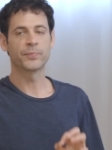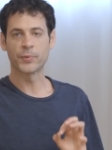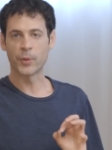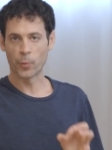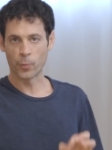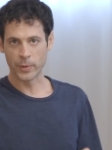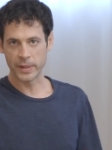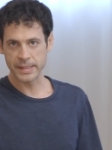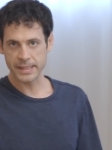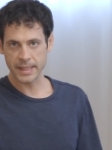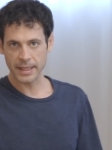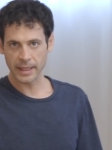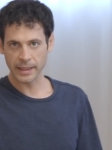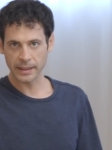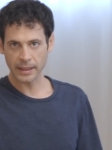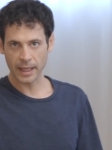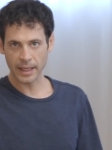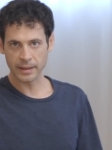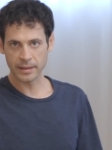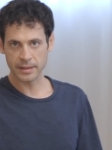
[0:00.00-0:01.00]
The reason
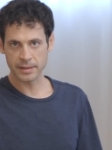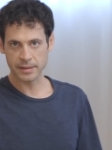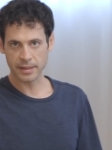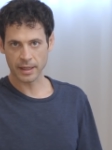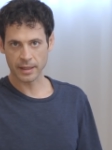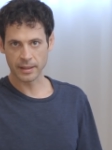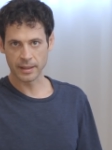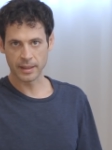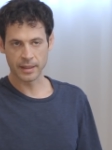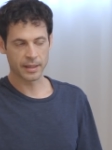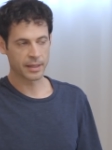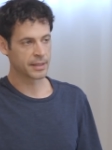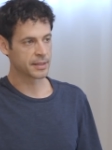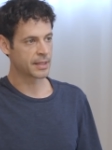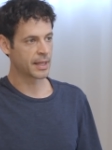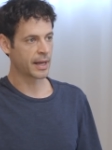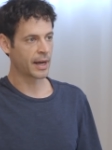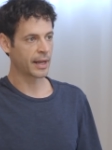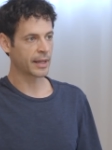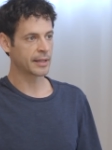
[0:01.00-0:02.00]
I like this technique is
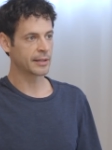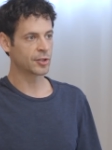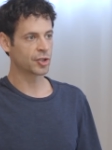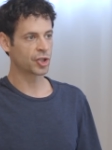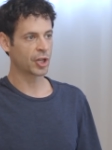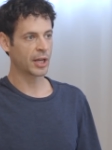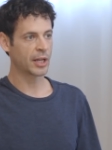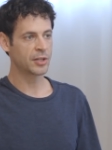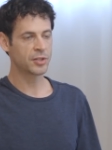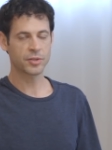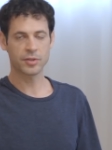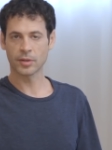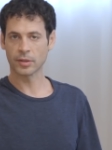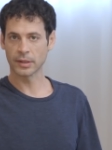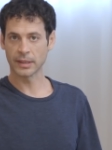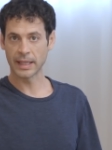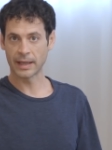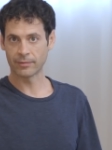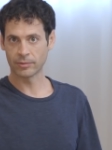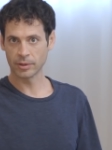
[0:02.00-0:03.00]
that I can change the
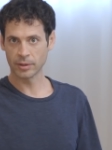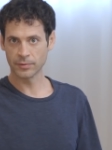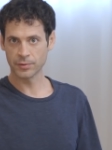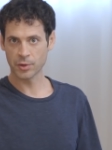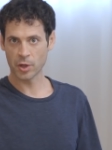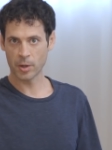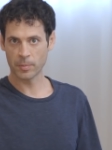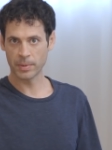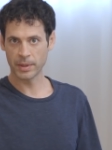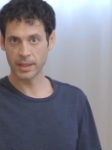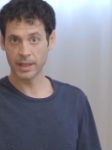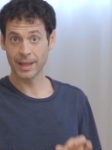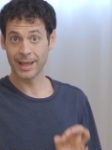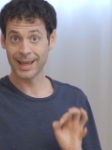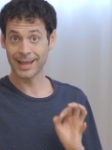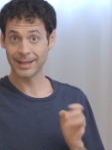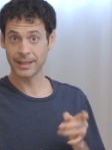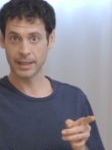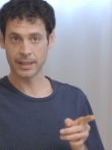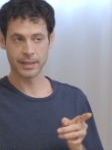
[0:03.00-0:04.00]
level of
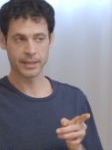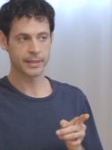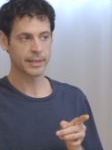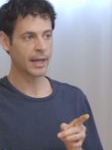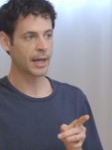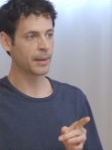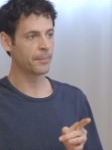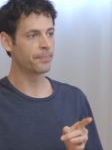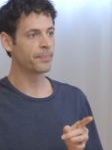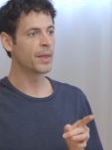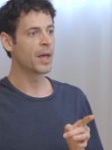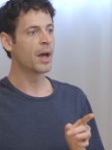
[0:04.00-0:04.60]
sharpening at any time.